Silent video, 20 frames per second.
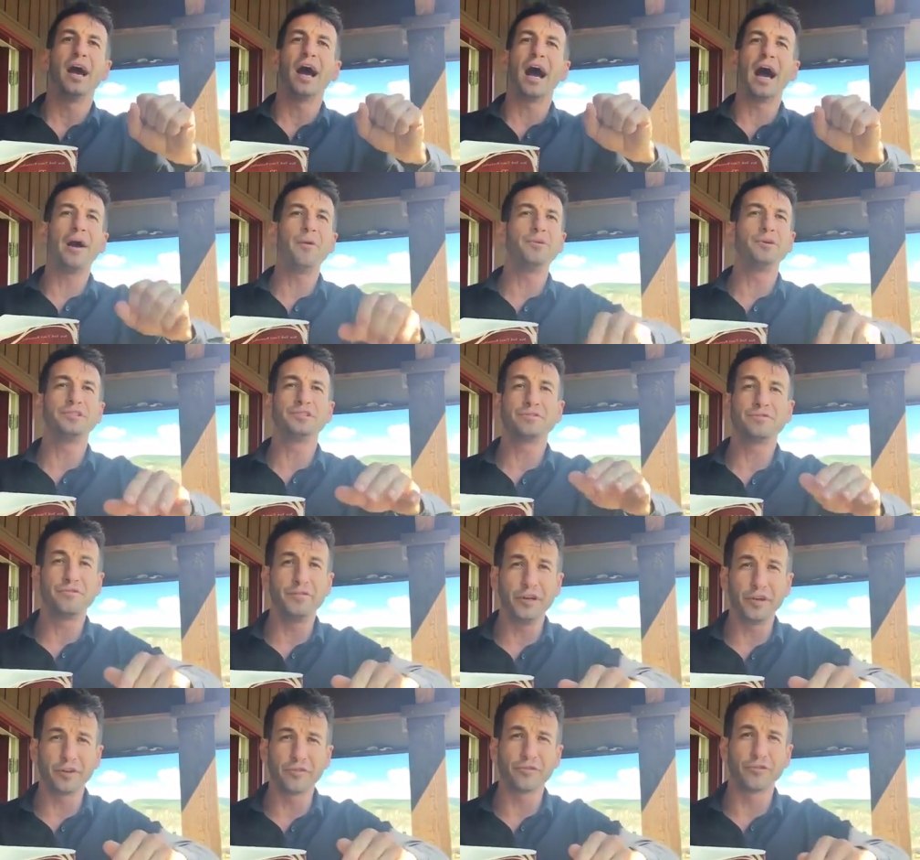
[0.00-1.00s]
I was
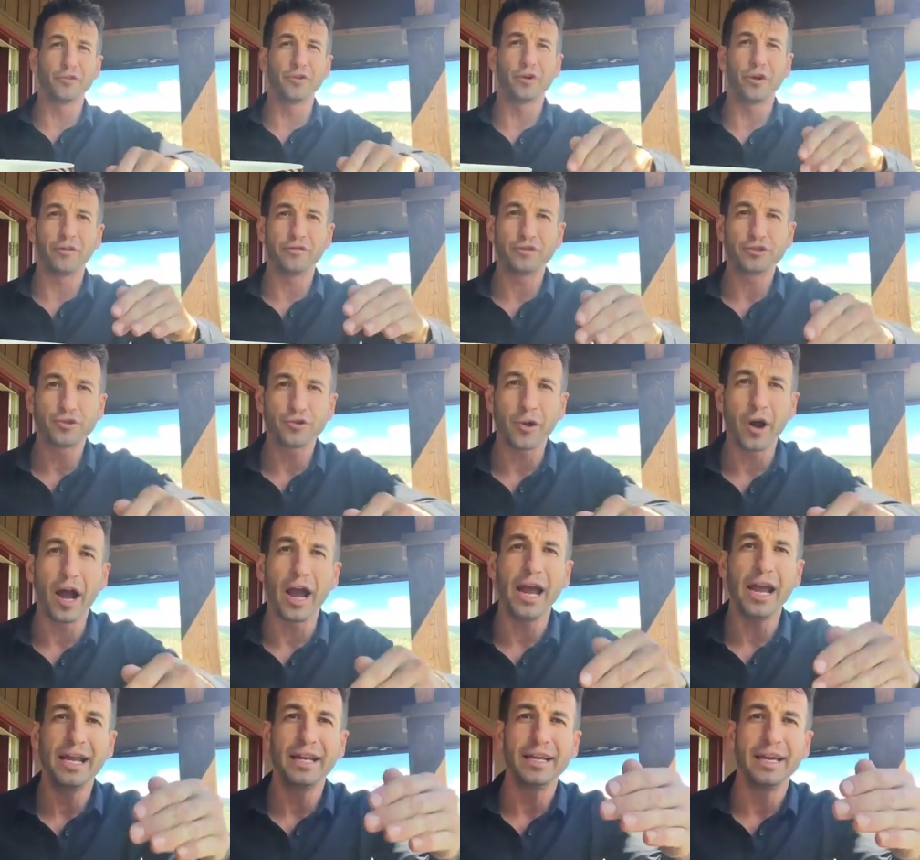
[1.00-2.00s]
fearful of
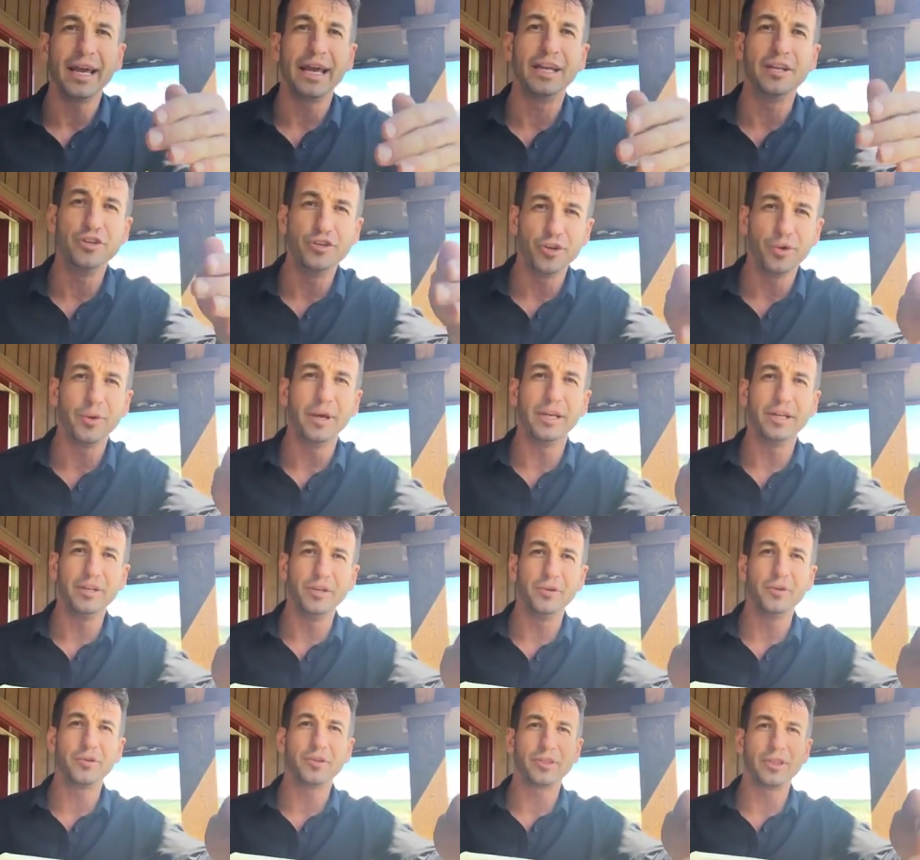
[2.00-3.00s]
trying and doing
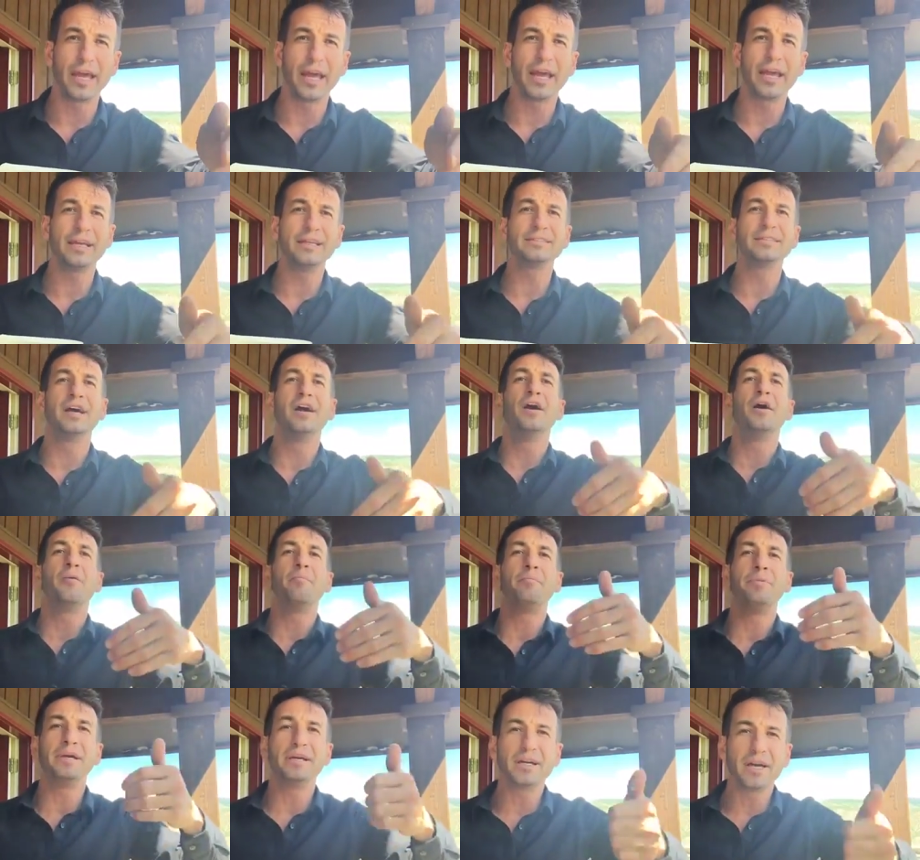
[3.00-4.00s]
new things
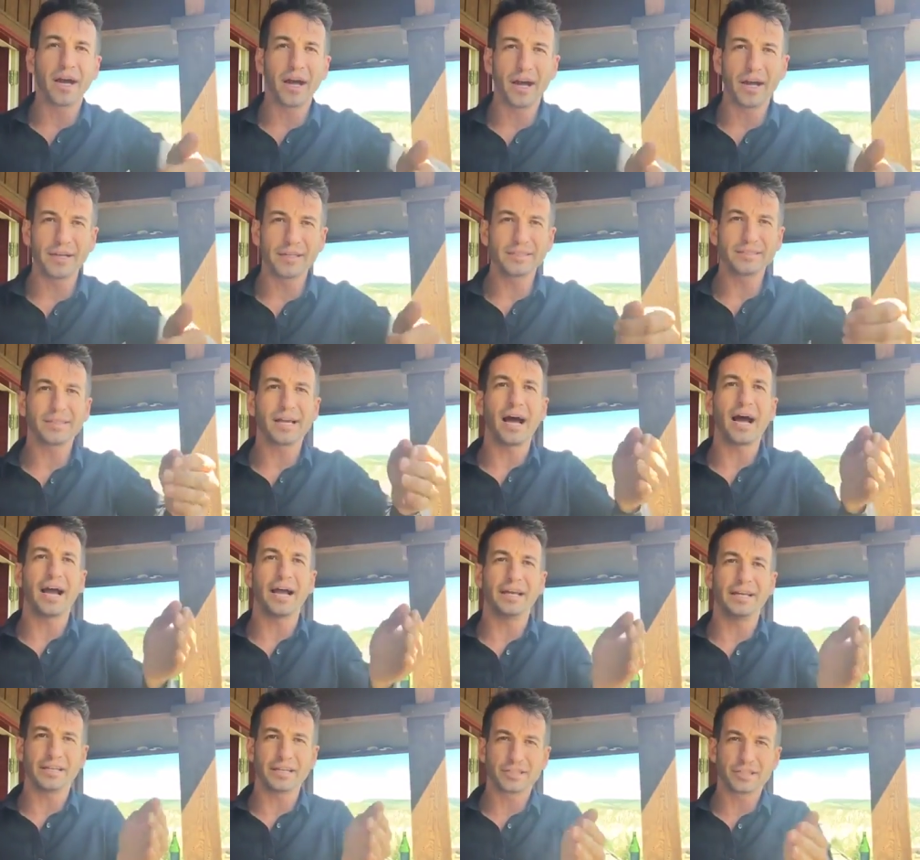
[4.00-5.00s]
because I
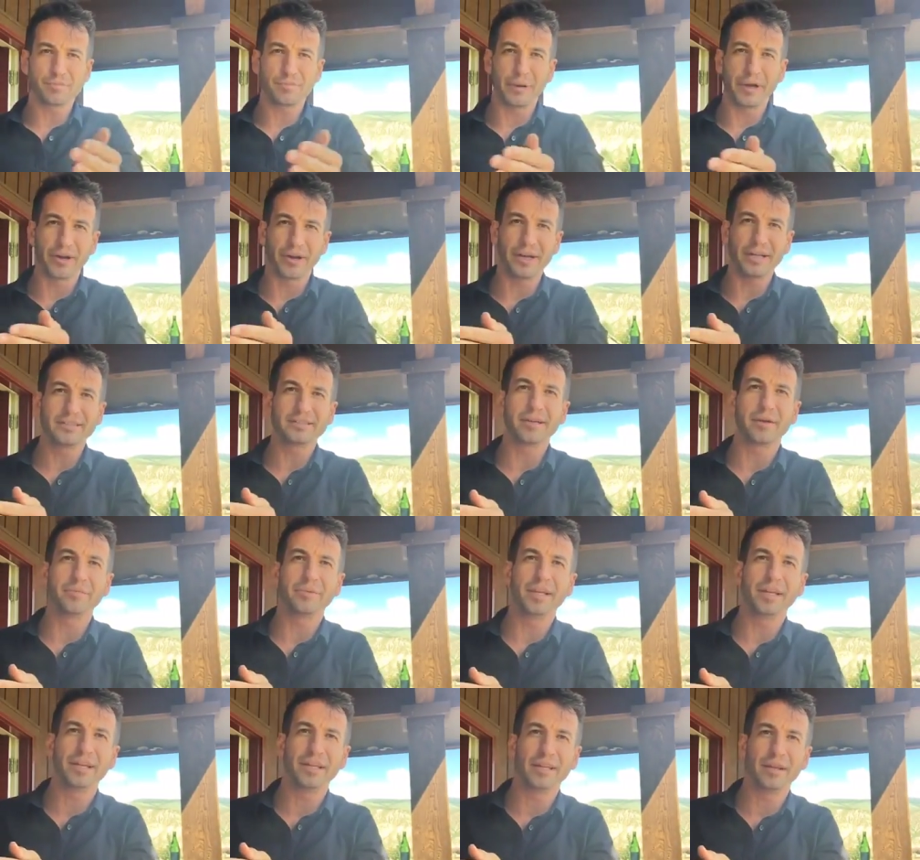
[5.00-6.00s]
had experienced
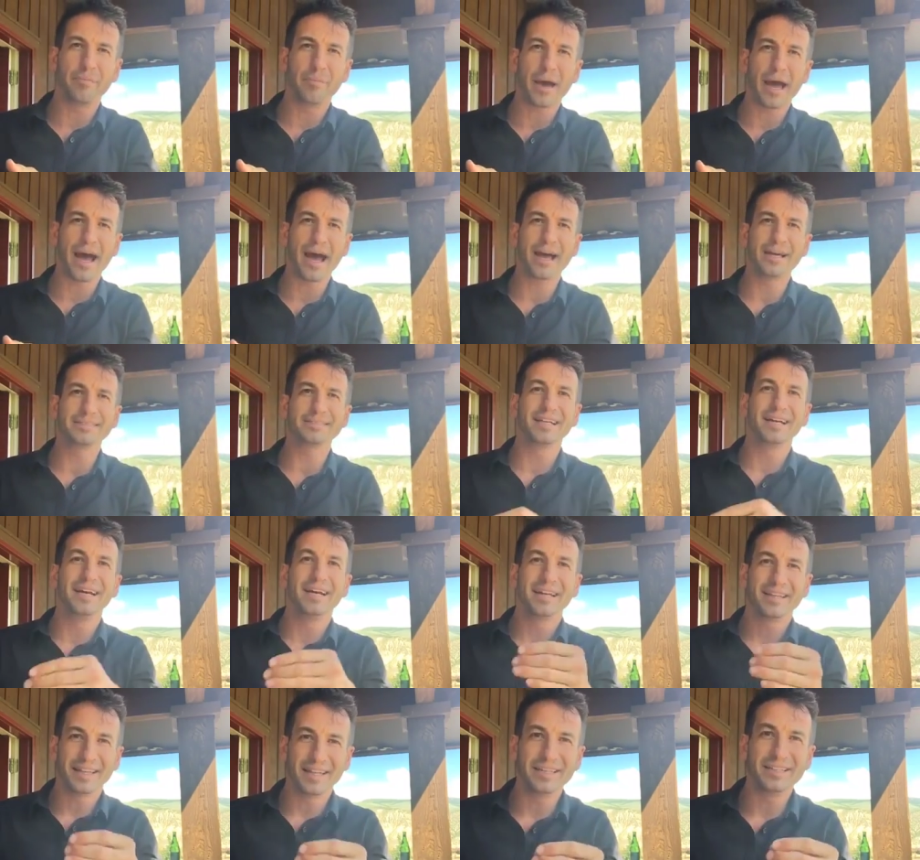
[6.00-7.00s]
something in the past
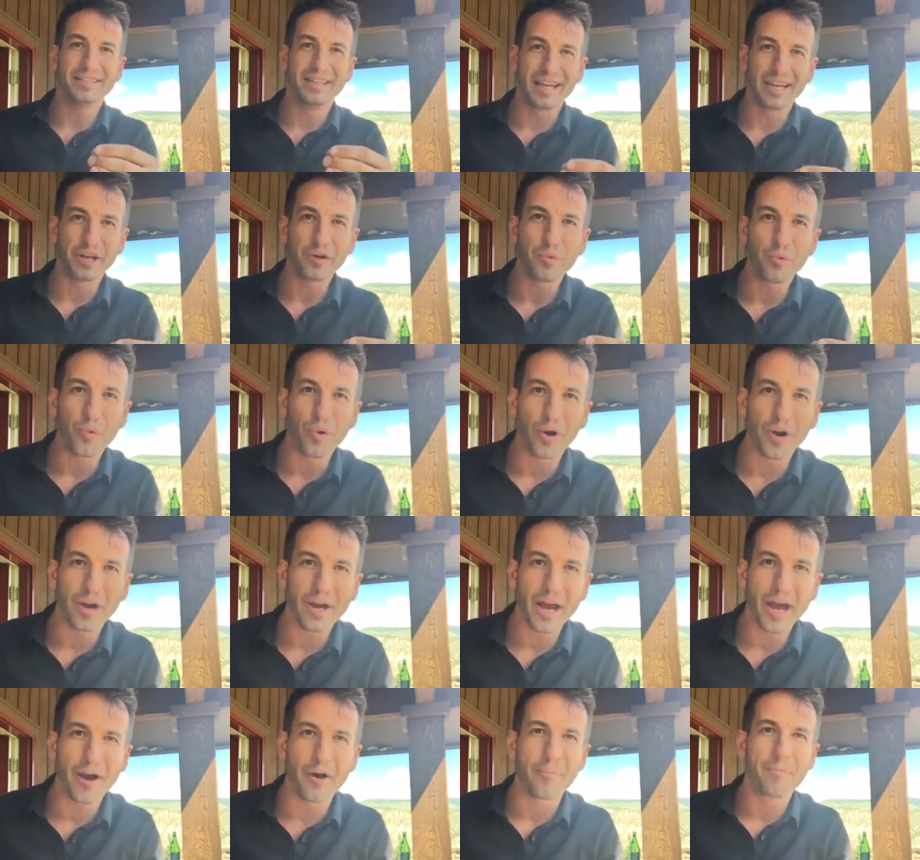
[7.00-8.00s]
that didn't
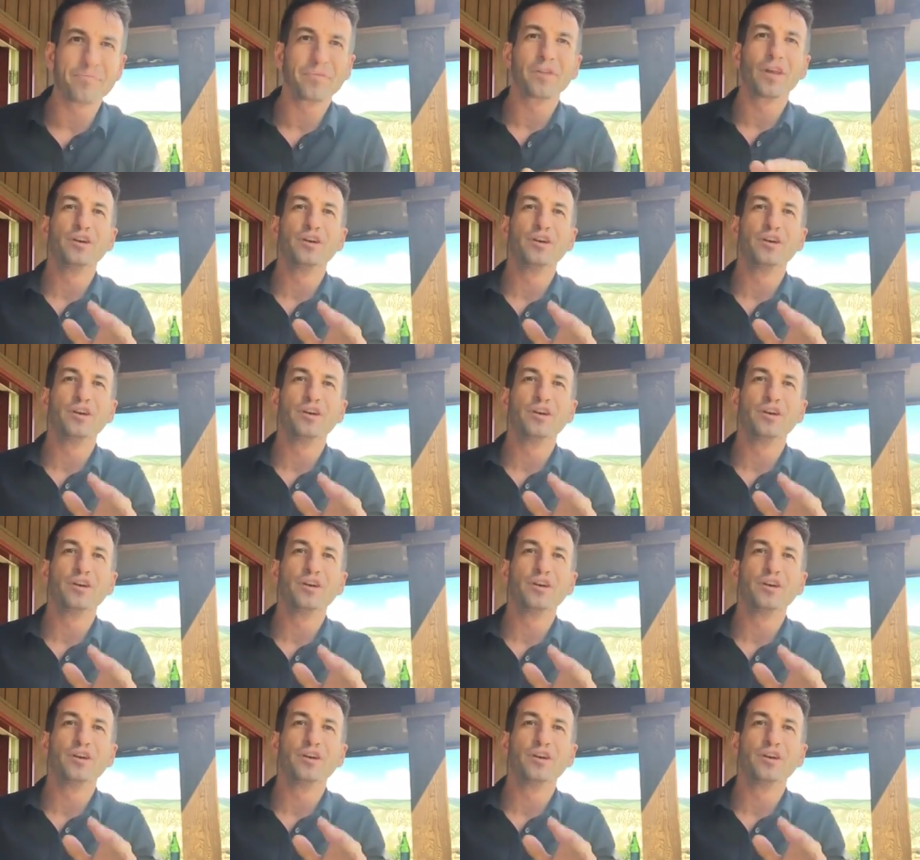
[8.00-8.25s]
work out.